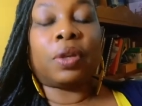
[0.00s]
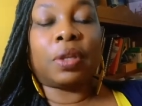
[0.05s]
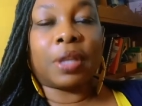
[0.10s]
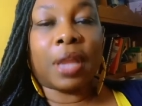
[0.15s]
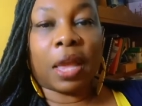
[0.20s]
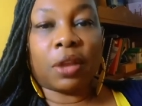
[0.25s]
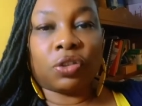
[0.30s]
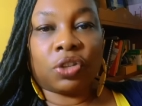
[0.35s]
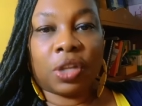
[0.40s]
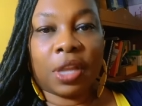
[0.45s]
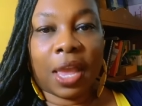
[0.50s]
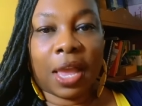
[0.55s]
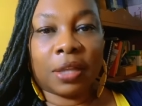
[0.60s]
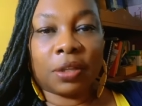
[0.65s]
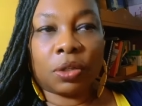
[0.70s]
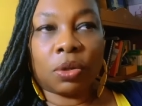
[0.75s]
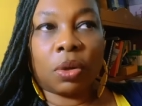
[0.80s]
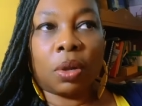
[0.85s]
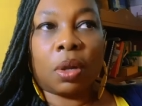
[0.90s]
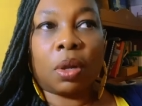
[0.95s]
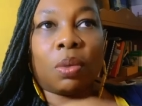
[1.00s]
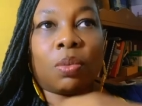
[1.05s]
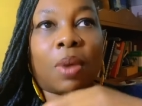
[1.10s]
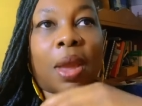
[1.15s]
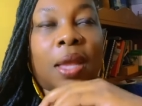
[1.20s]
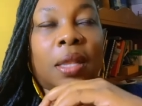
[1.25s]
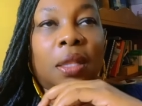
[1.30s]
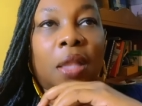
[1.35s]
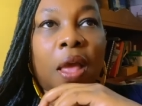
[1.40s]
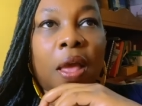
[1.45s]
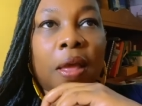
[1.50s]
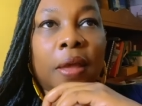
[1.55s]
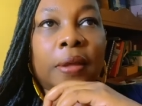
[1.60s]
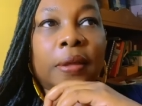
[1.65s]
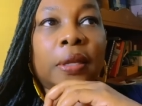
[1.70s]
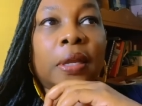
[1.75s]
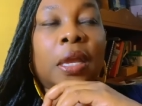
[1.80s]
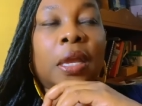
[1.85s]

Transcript: Now she has it on her right lung,